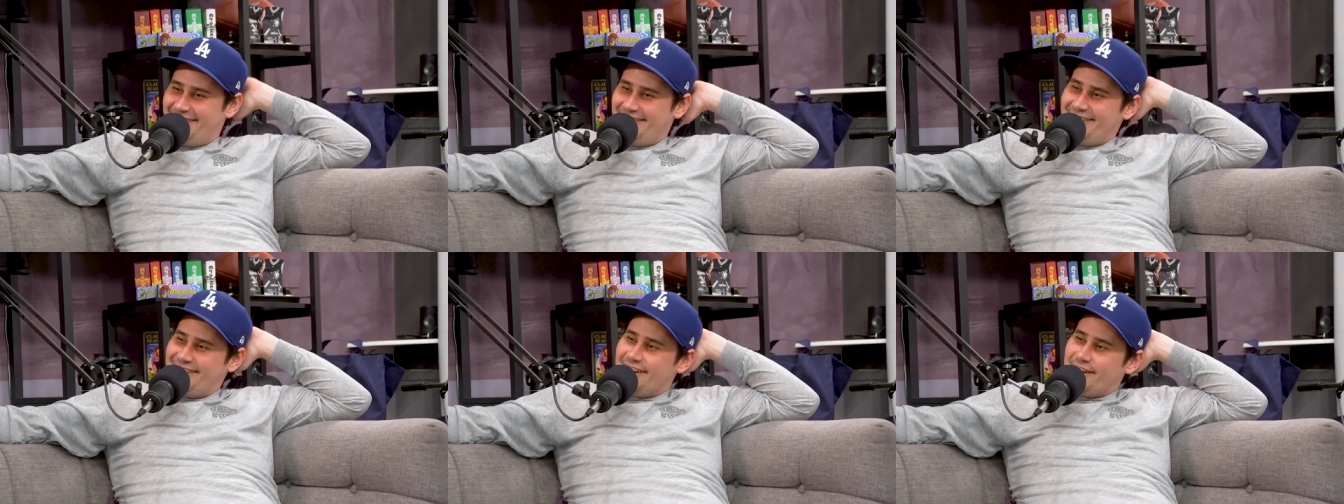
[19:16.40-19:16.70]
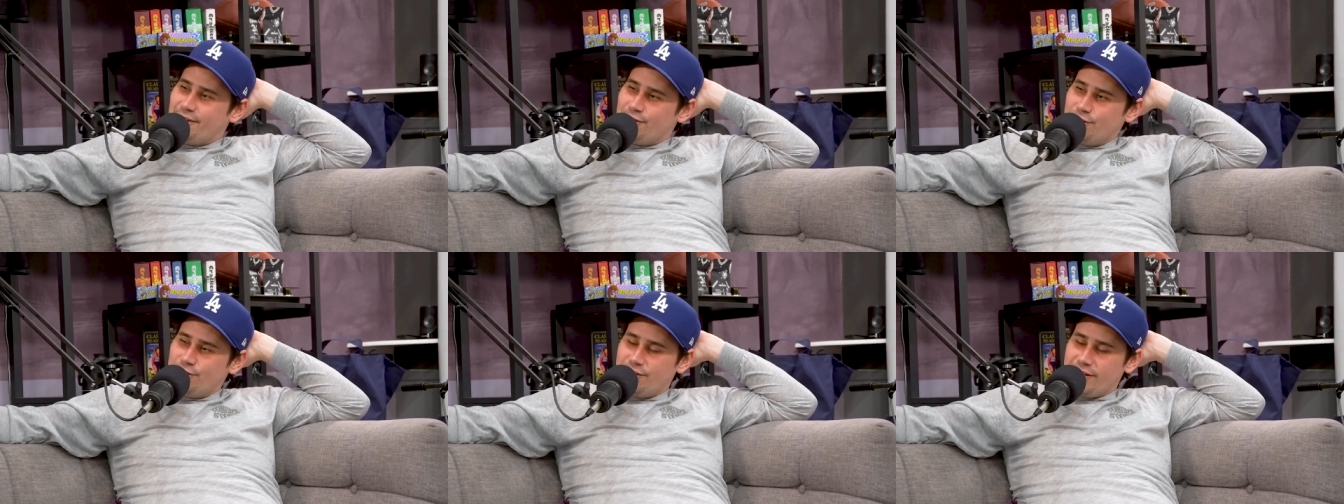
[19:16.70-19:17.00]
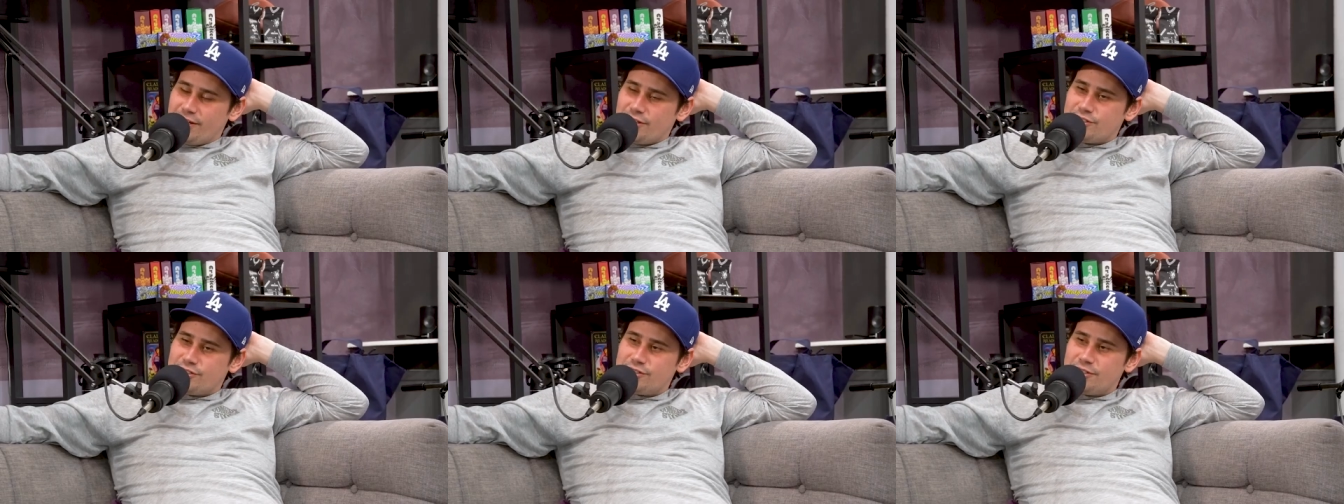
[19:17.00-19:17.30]
yeah, you look
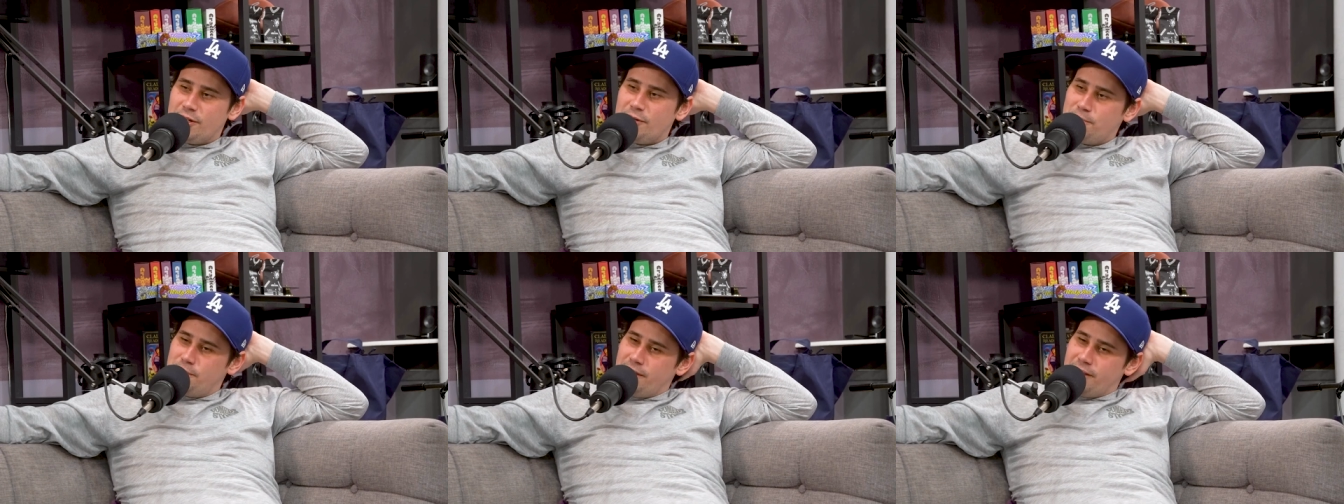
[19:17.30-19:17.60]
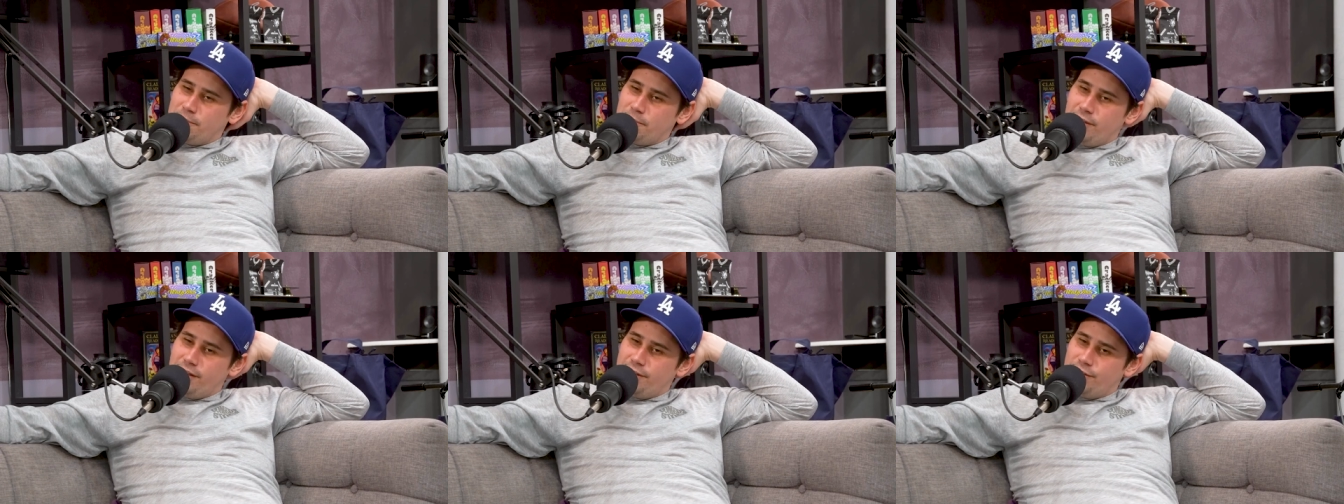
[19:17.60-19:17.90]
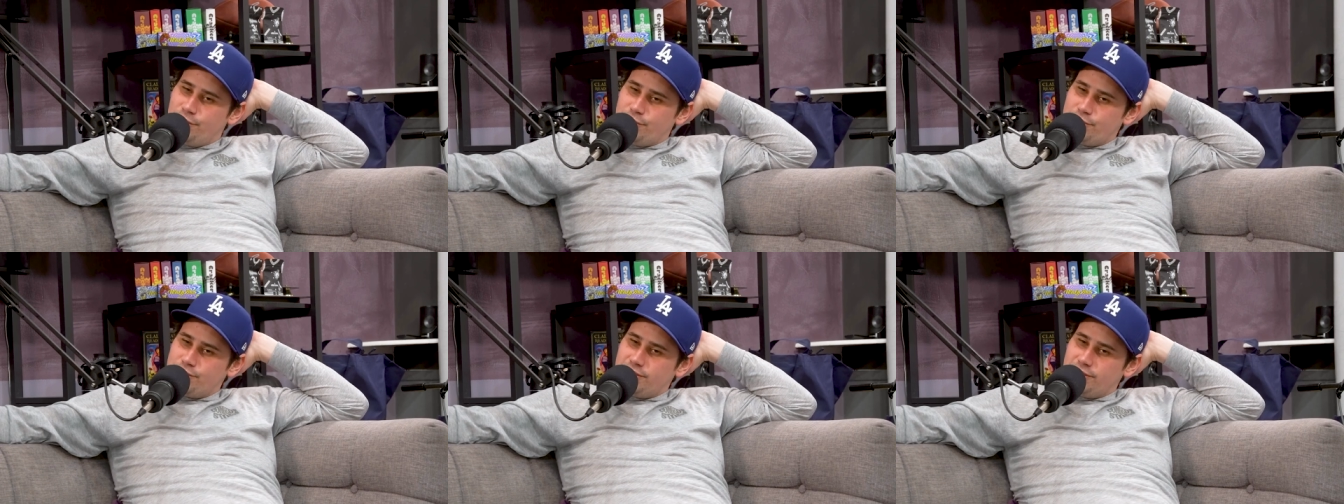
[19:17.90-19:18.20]
like a scumbag
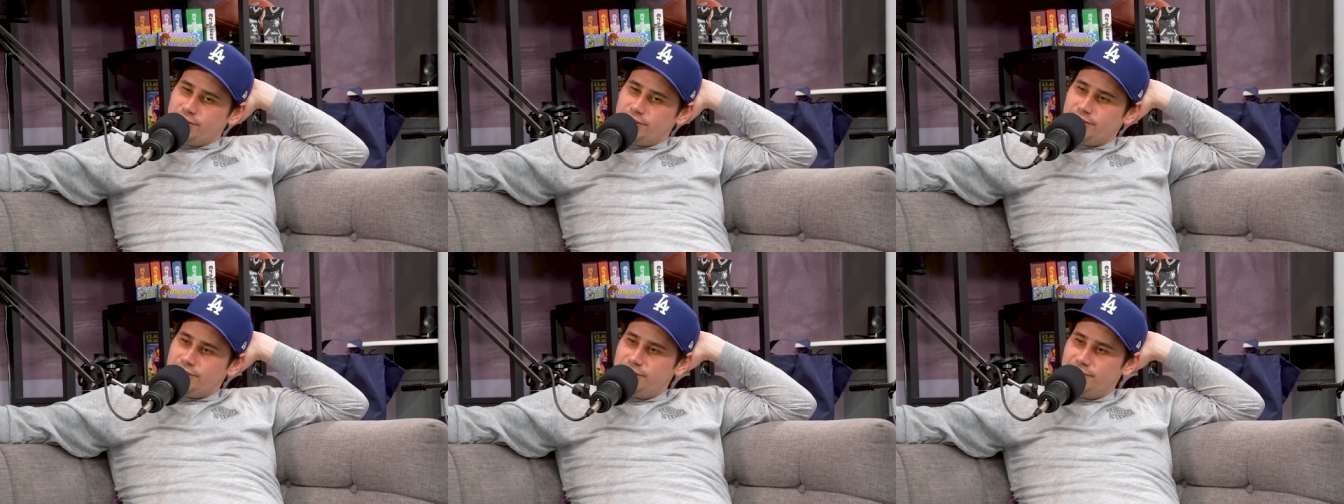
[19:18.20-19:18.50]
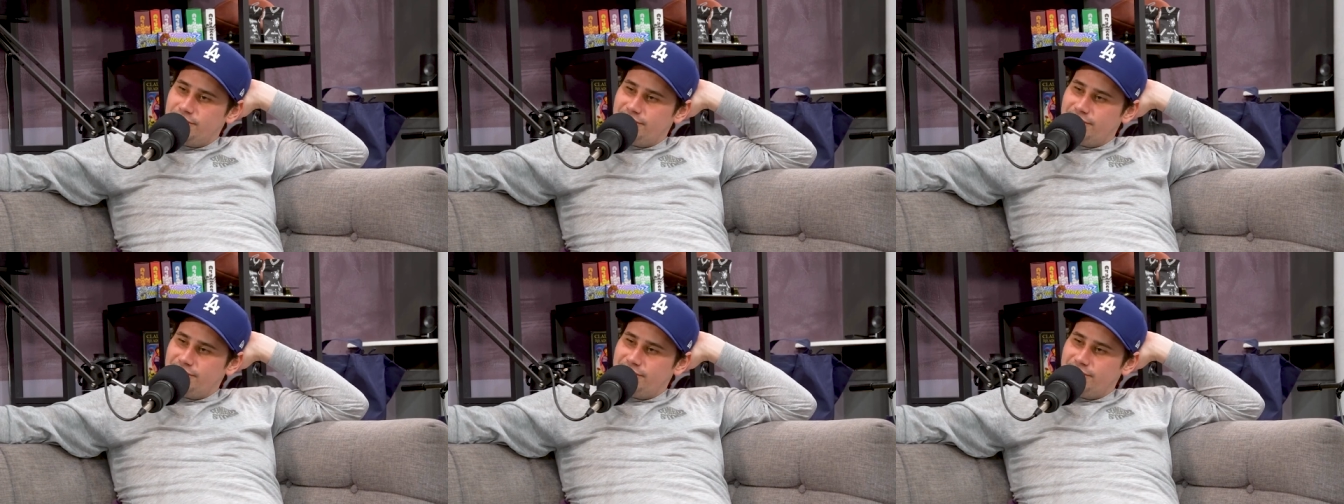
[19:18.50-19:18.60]
buying those things.